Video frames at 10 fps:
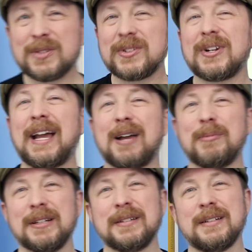of your
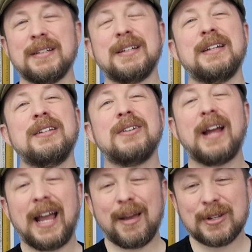habit
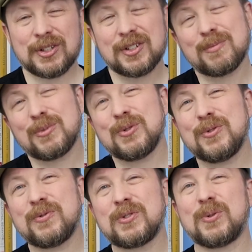should
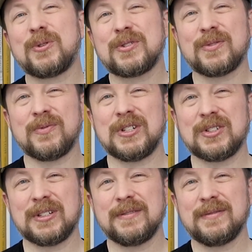move towards your vision.